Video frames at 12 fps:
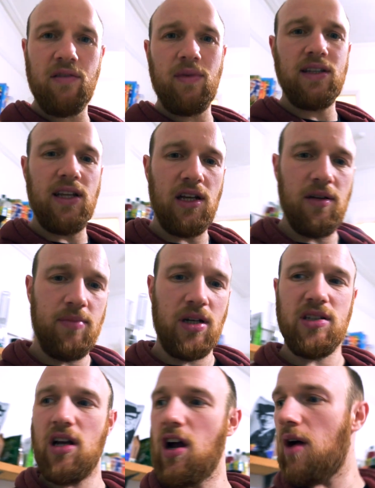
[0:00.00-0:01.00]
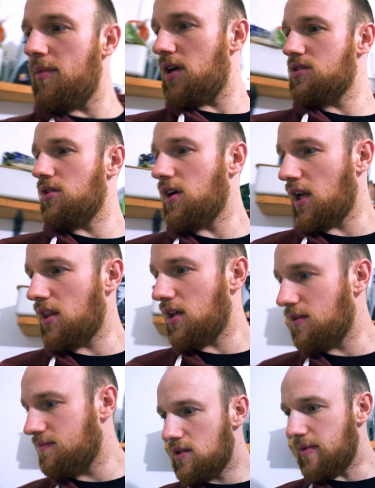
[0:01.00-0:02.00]
of my dinner because I can't be asked to cook
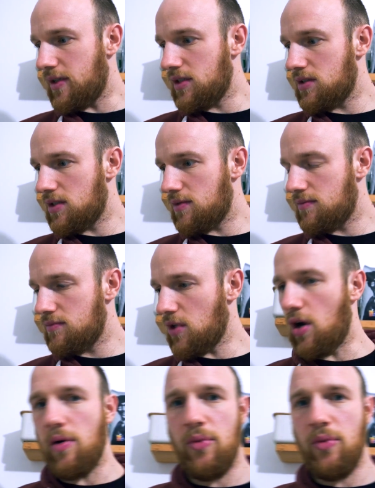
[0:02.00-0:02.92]
anything, to be honest. Oh,